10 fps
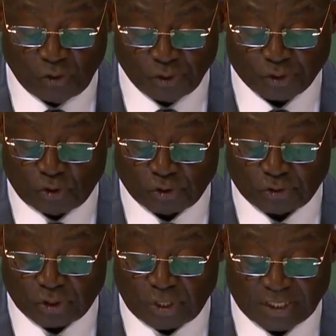has
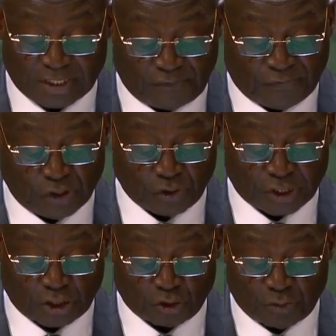an ambition
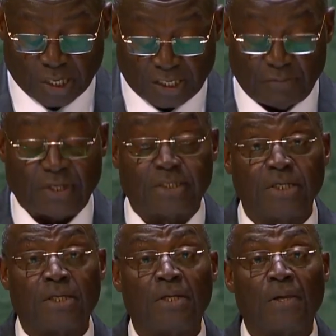
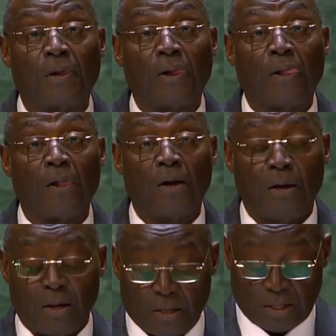to step up
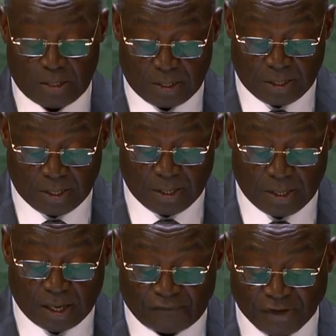the fight
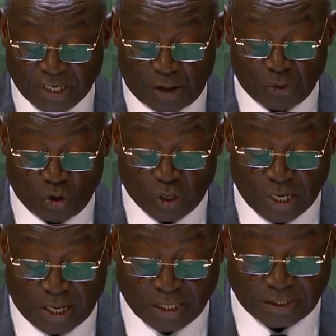against the
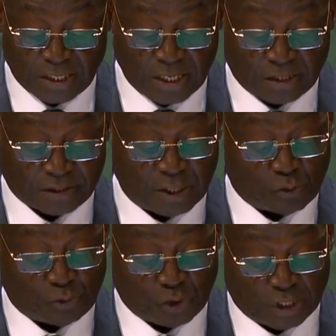consequences of climate
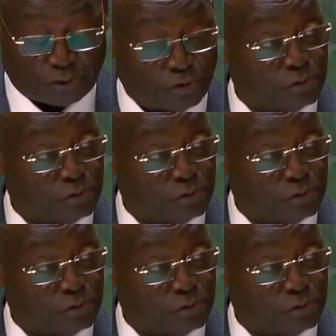change